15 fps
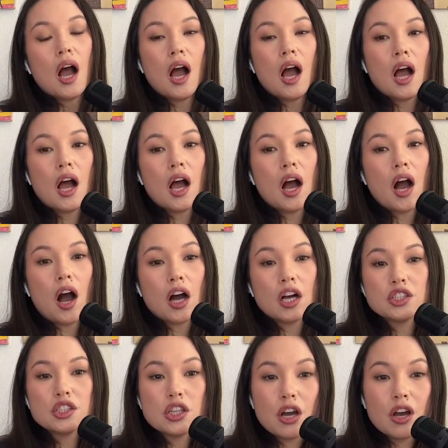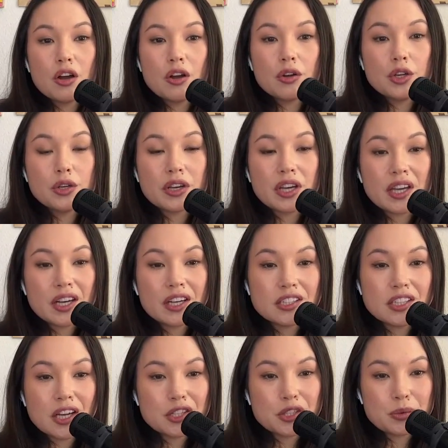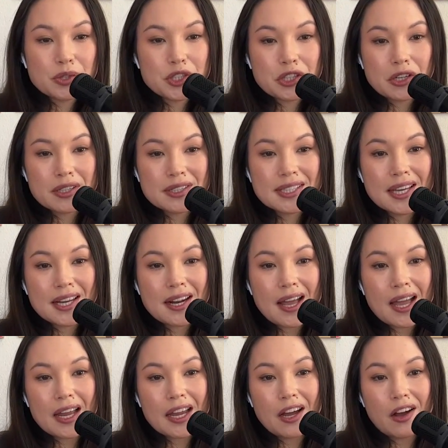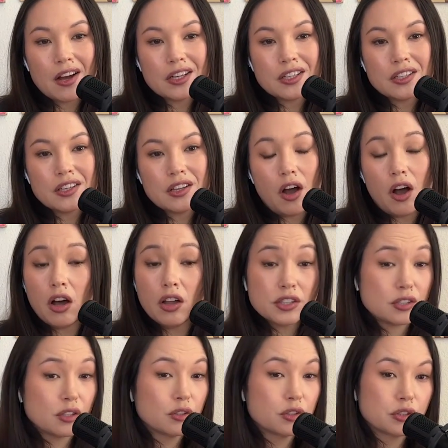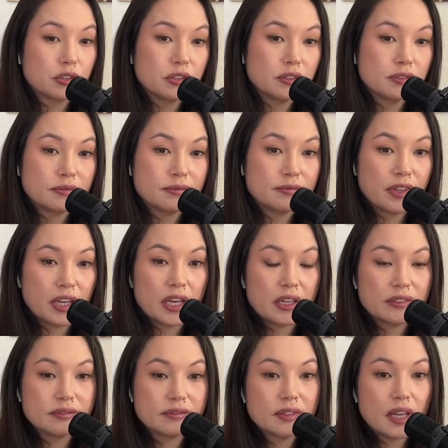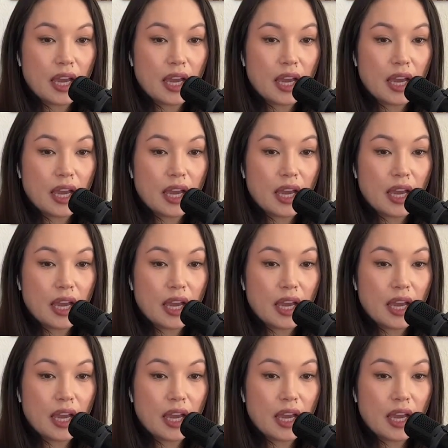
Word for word: Uh, also, you can get in touch with Chauncey and I on all the socials via